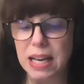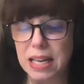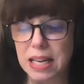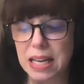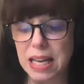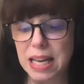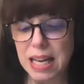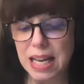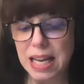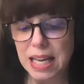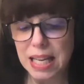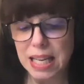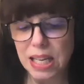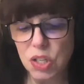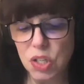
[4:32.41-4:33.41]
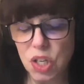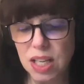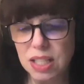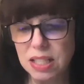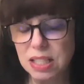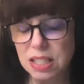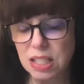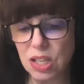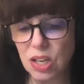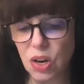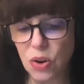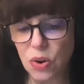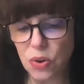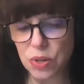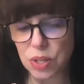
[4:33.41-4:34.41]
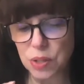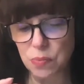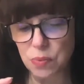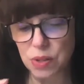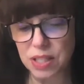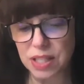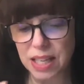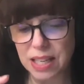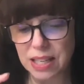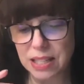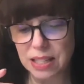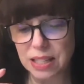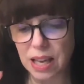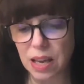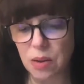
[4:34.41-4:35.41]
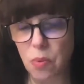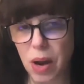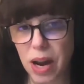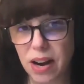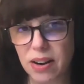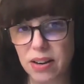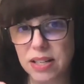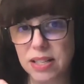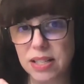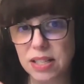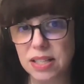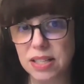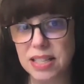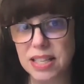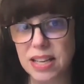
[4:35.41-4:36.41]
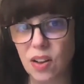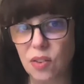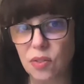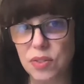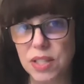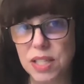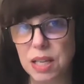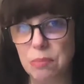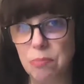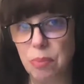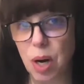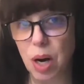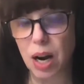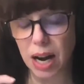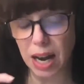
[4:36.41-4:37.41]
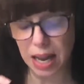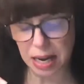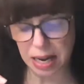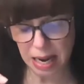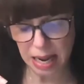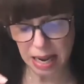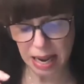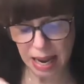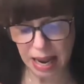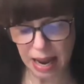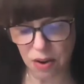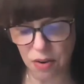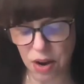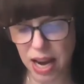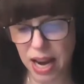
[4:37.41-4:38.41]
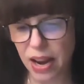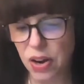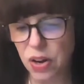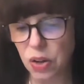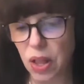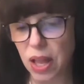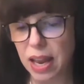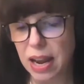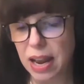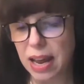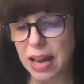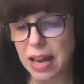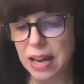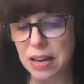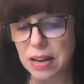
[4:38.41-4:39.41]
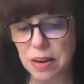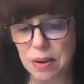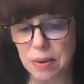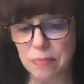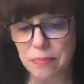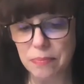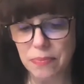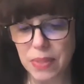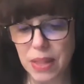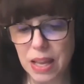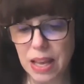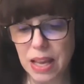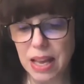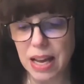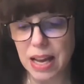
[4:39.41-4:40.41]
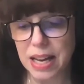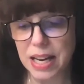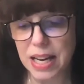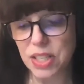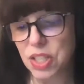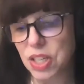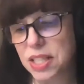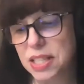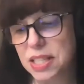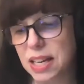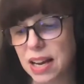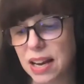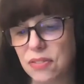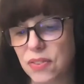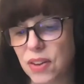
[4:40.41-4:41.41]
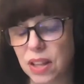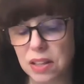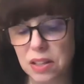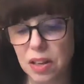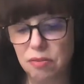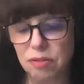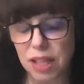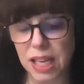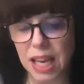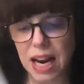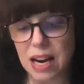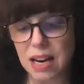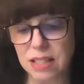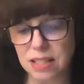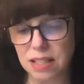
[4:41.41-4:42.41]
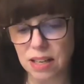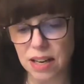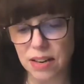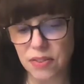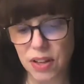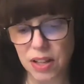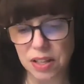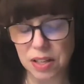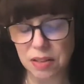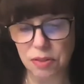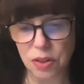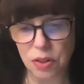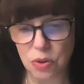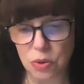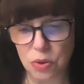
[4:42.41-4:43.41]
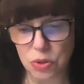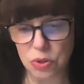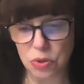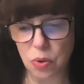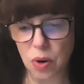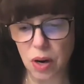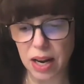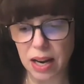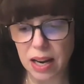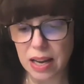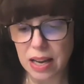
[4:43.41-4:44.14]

And he just knows precisely where to delve deeper and how to handle it. And I fell in love with the character. I fell in love with the whole story.